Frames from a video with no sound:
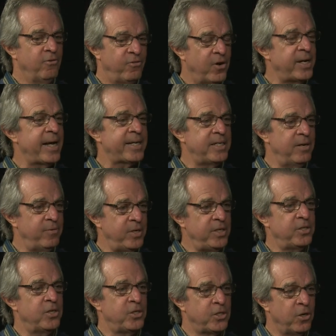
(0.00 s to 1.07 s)
Fun
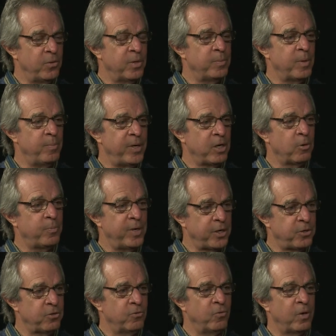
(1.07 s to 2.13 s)
activities that show them the bigger
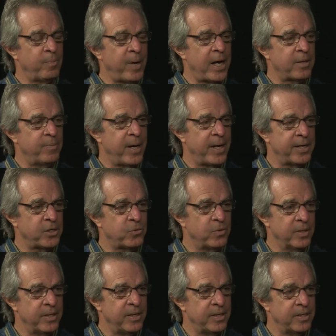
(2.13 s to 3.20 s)
picture of what mathematics
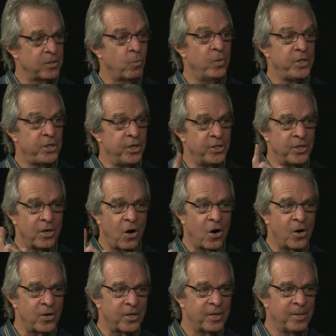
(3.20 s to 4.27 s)
really is, which is an
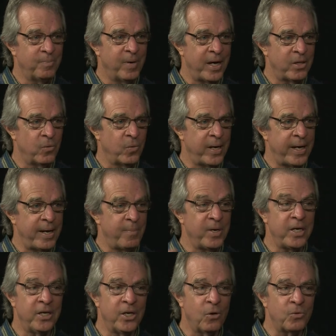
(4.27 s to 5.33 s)
art, by the way.
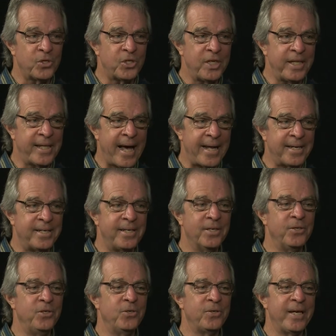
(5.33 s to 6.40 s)
But you don't see that
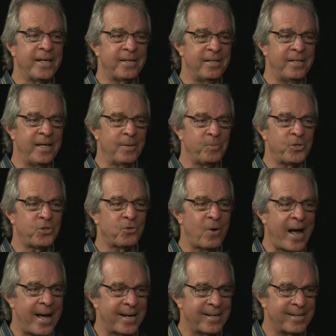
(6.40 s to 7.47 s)
until you get to the
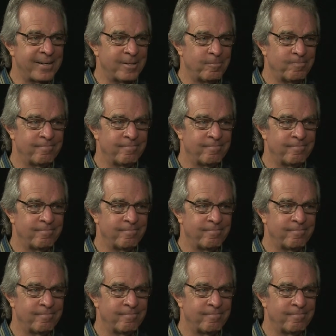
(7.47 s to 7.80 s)
abstract.